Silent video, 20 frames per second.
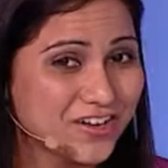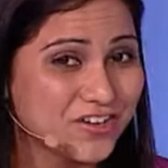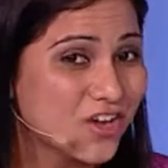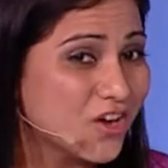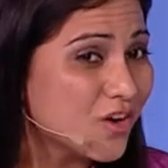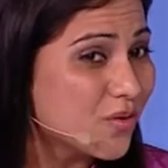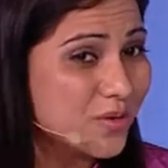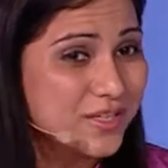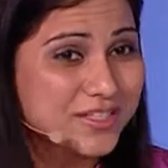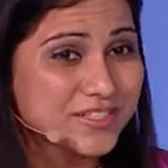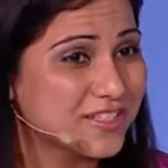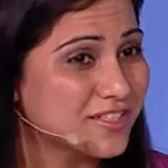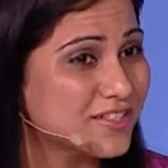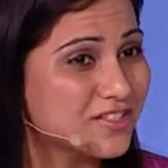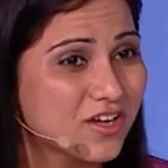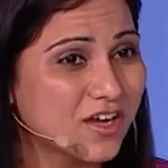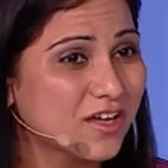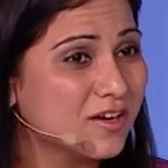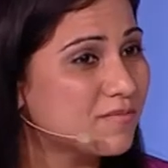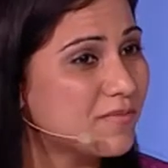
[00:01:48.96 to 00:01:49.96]
No, it's
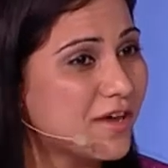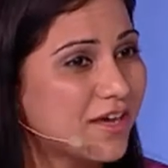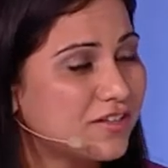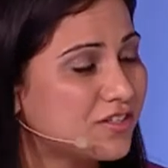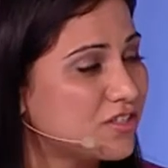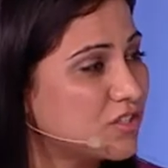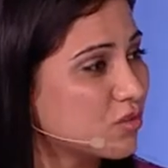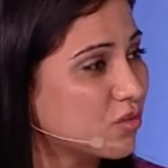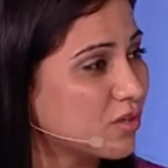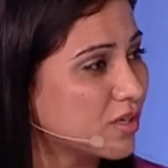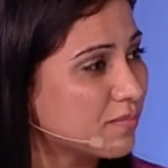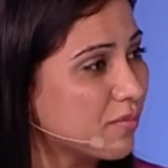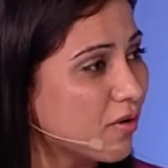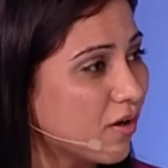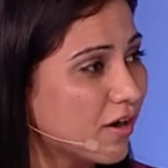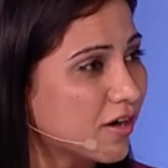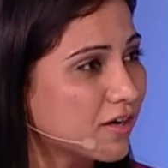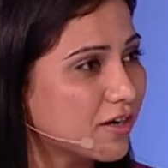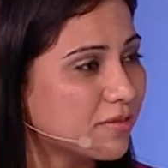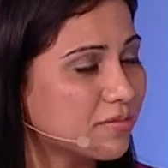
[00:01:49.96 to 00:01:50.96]
not a mandatory
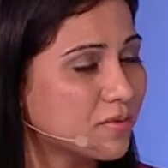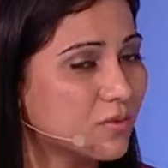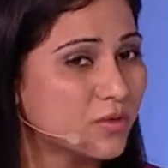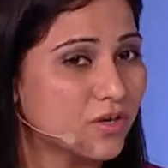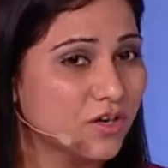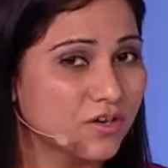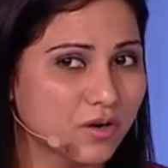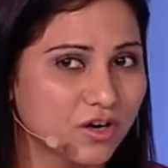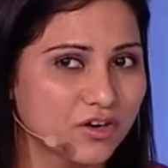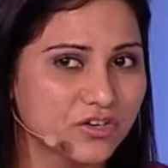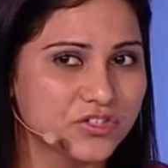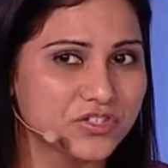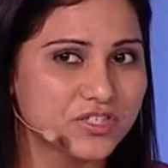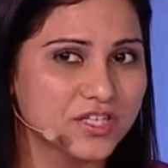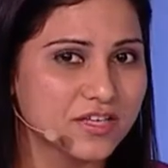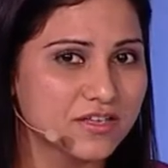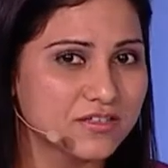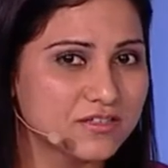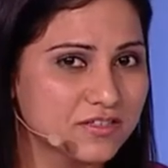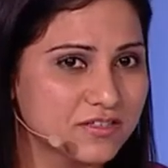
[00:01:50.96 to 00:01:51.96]
part. I mean, we are
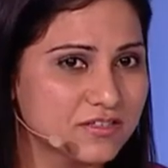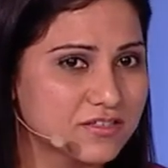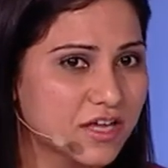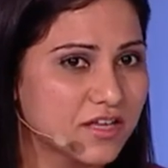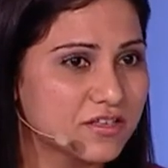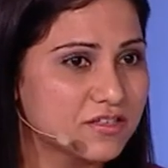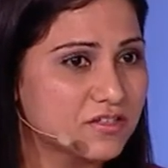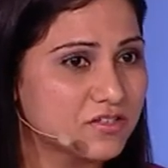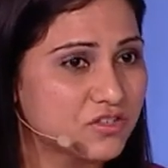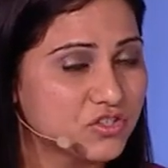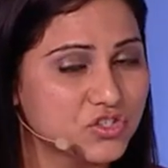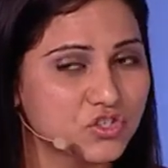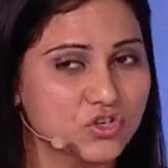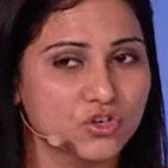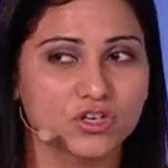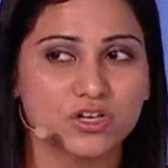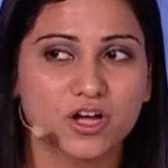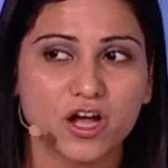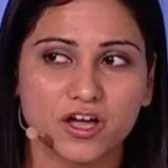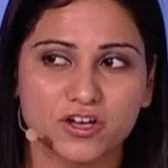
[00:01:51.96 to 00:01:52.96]
seeing successes in
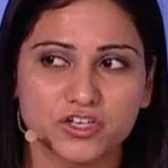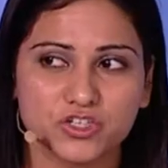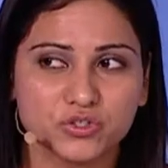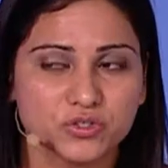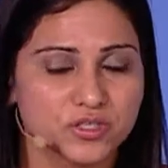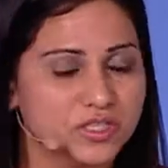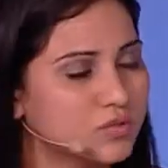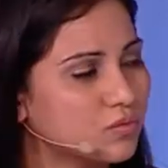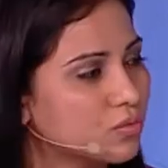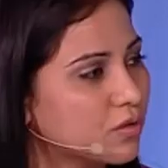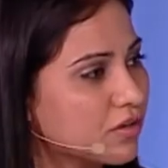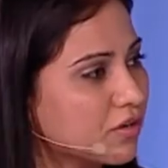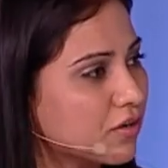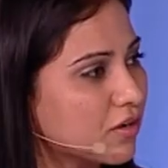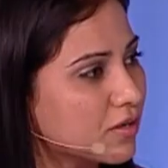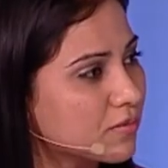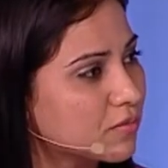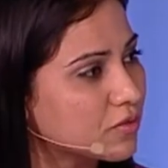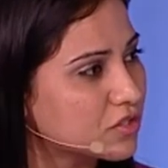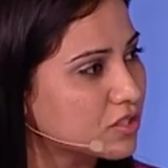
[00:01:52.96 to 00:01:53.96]
certain countries where they're
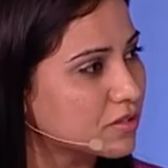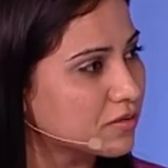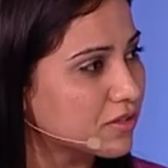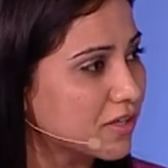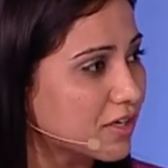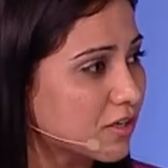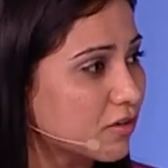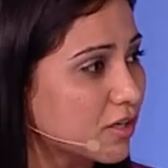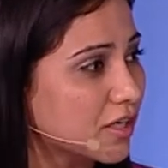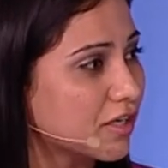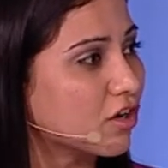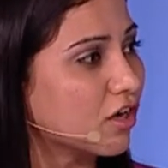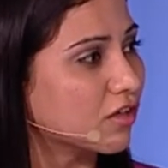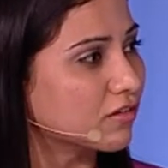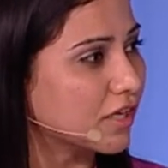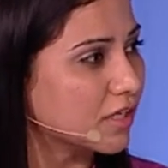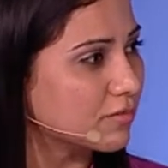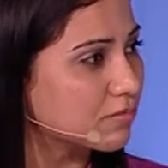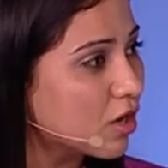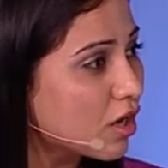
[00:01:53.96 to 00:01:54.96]
able to create
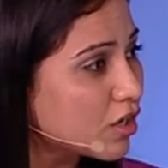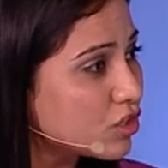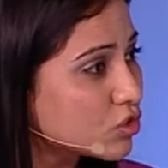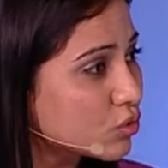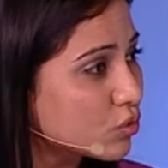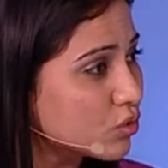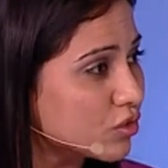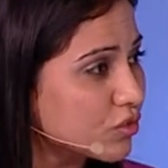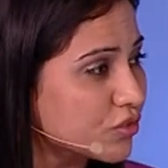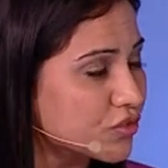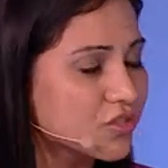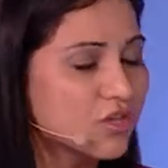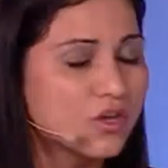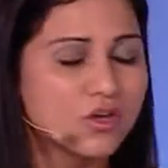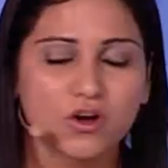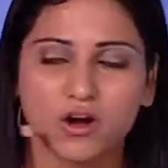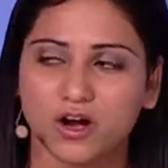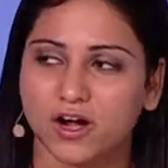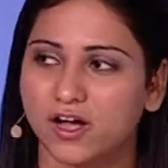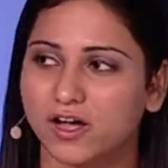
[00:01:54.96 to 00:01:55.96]
online modules.
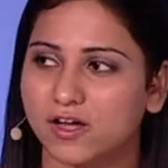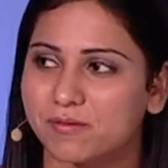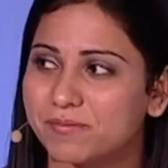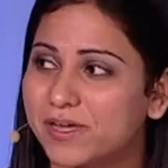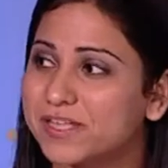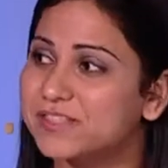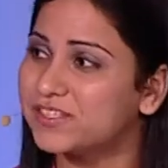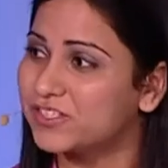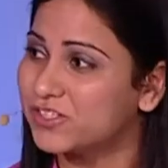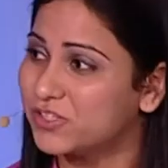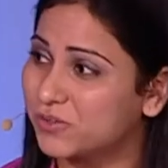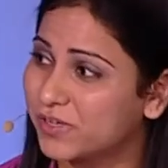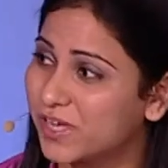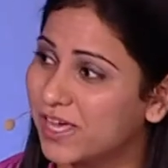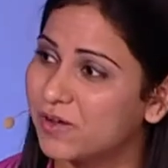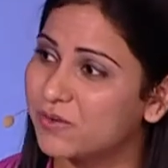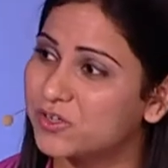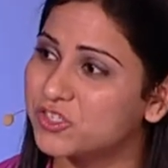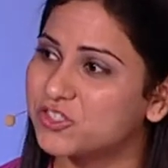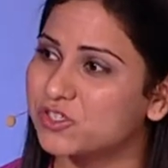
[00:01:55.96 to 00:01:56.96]
Medicine UK,
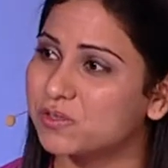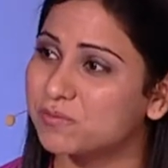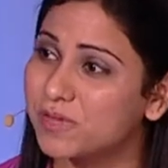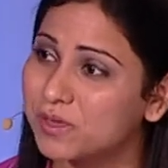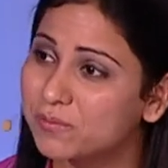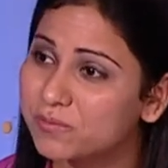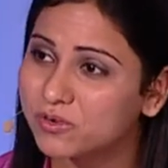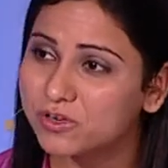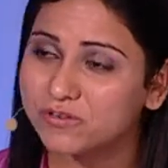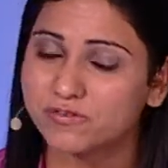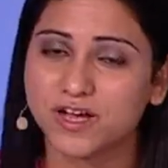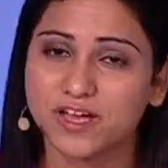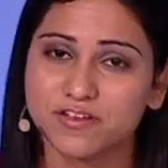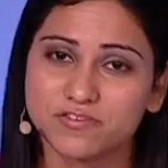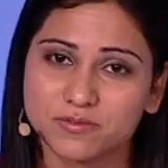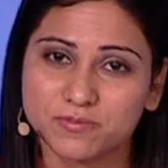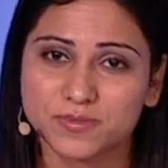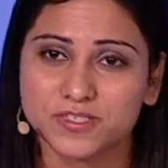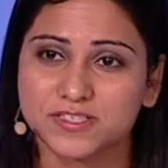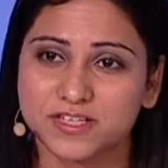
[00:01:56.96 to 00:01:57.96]
which is a member of
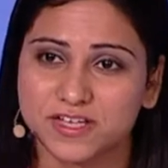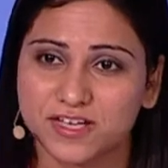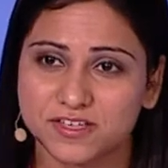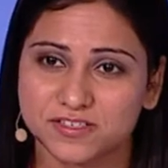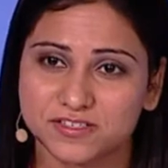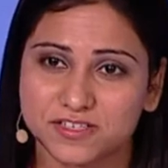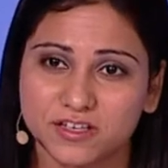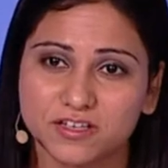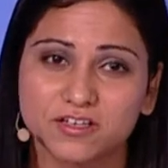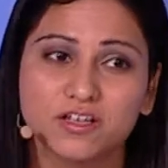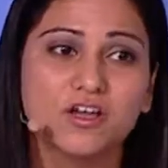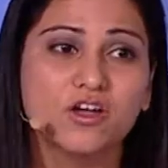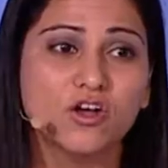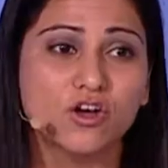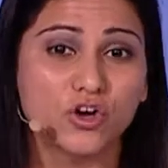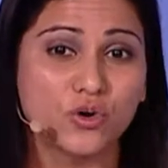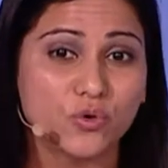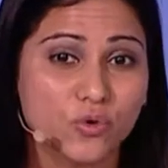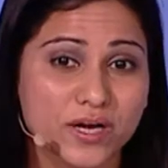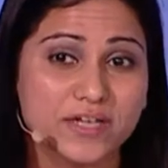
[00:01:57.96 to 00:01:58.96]
IFMSA, has done a
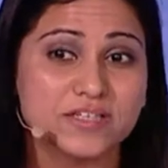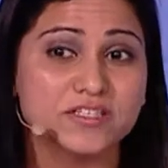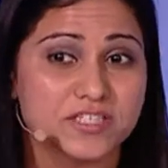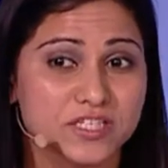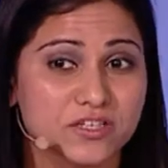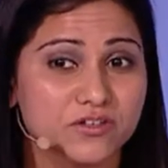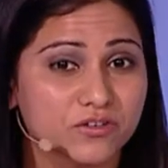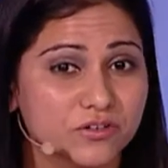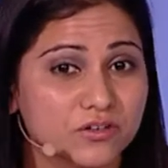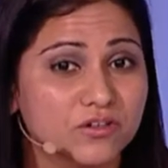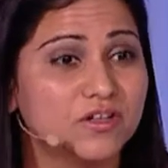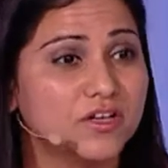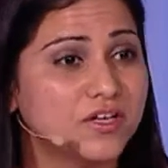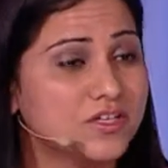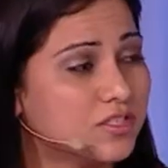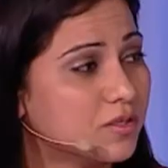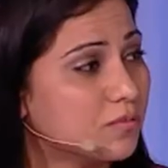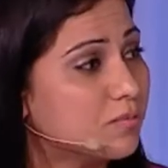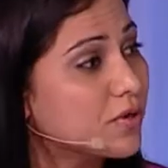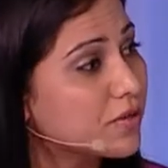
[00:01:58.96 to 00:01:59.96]
great deal
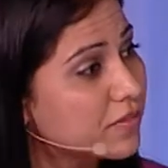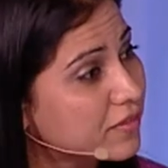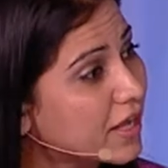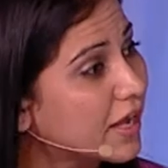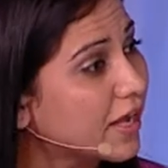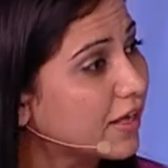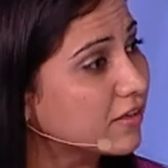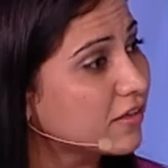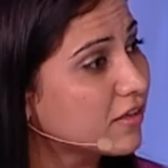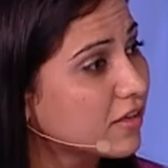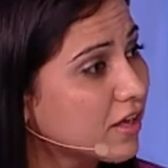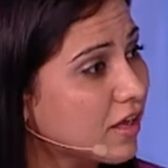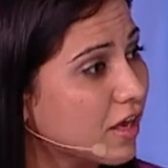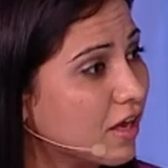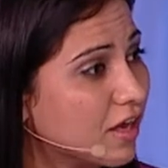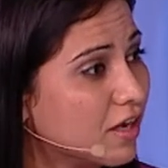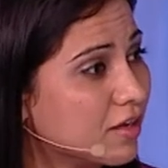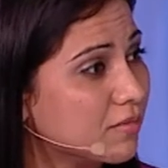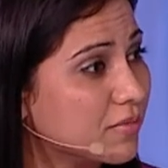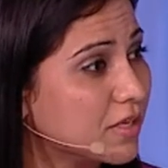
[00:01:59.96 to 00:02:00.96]
to put that
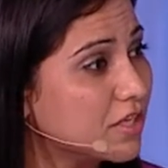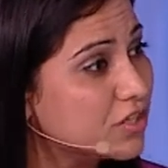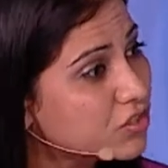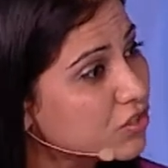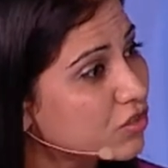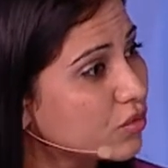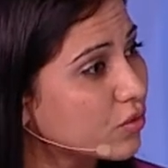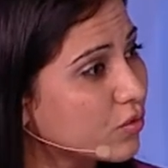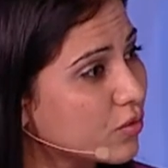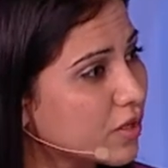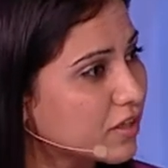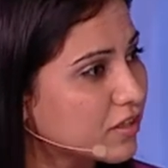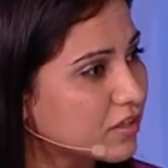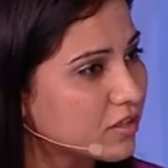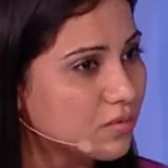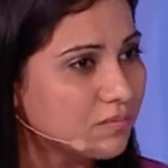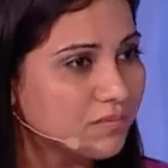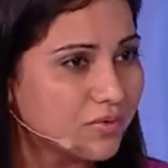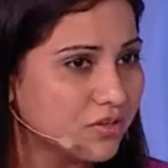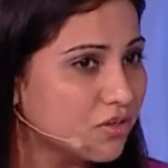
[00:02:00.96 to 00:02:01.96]
into the
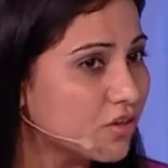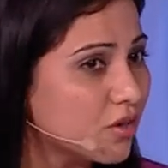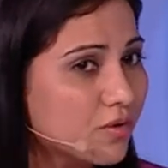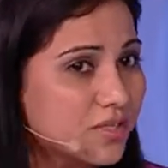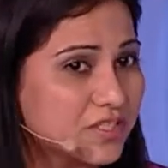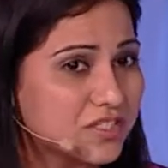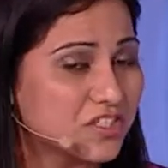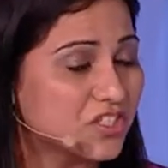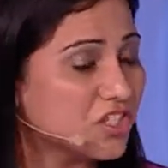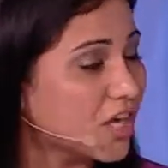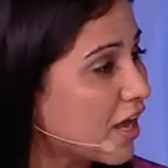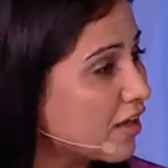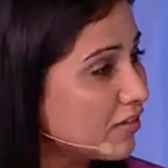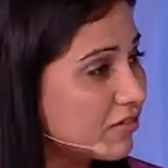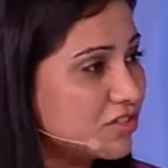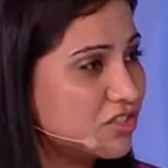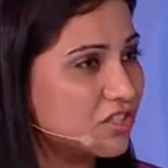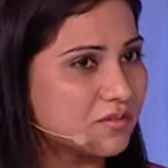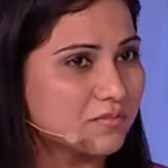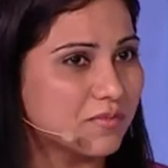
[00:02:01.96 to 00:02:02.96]
curriculum. But no, it's a
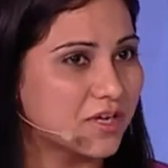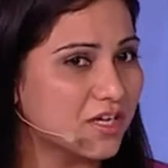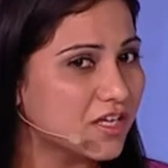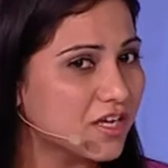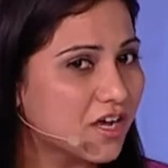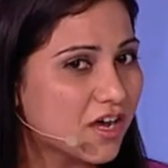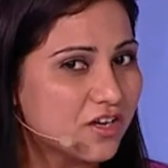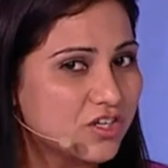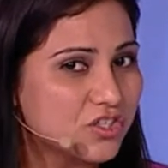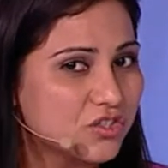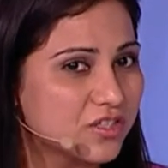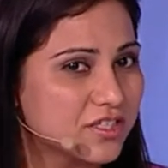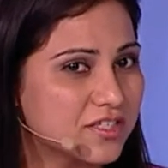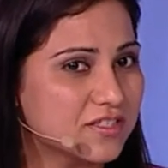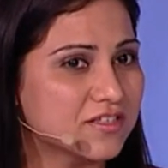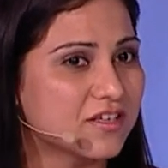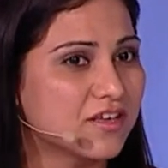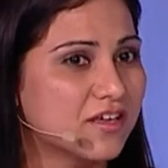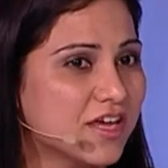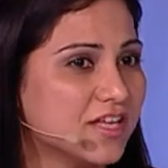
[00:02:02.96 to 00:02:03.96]
challenge. many countries,
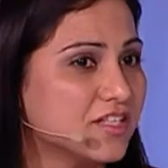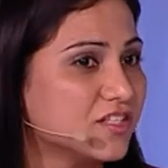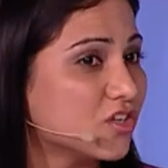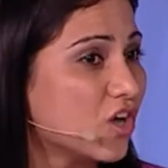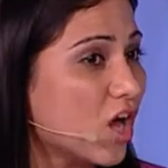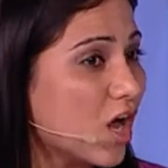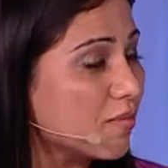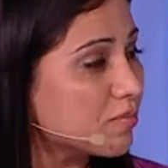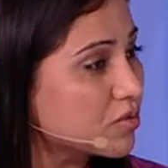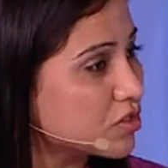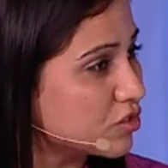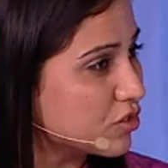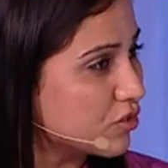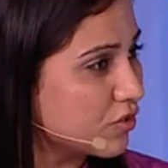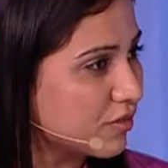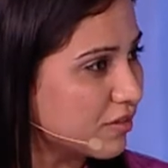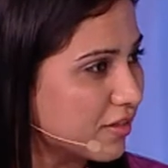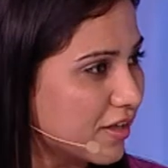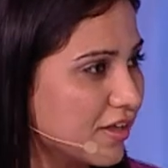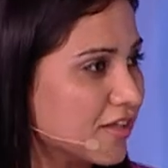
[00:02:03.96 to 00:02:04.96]
it's an optional
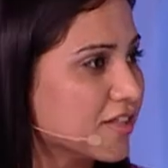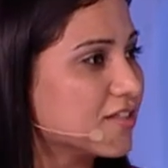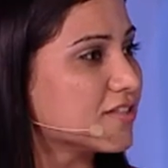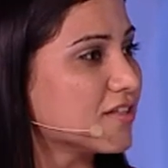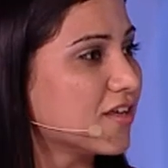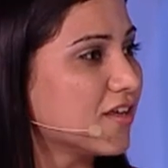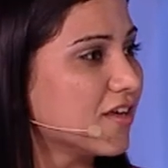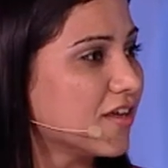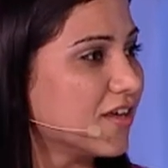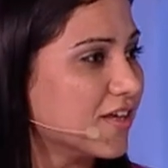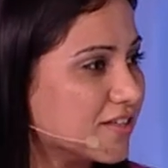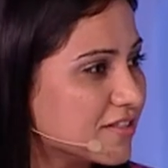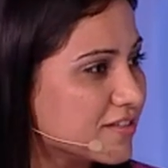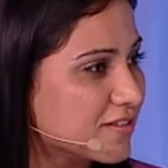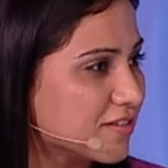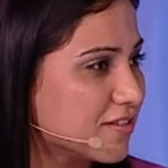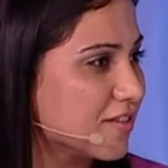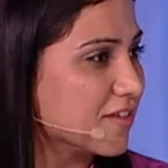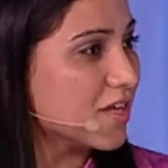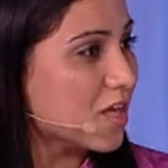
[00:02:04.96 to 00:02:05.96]
thing. It's
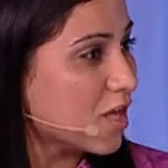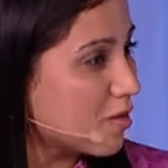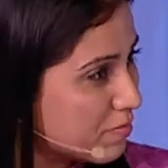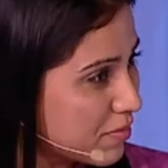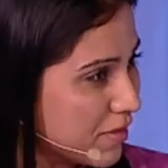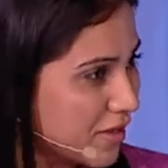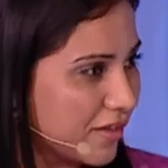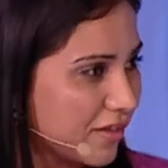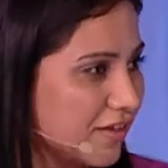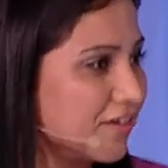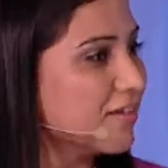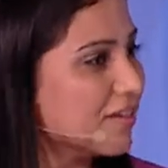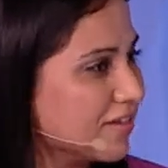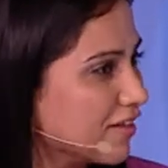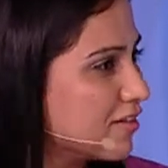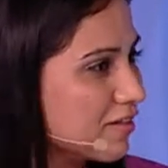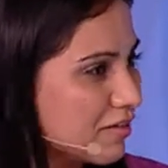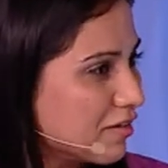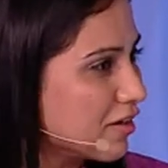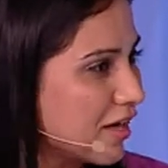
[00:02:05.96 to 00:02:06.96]
the hippie
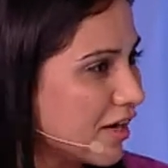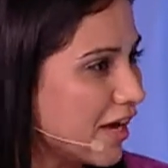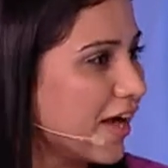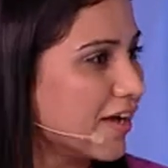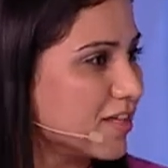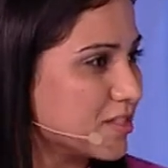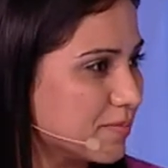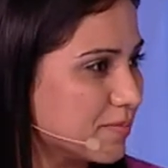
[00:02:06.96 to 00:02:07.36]
aspect.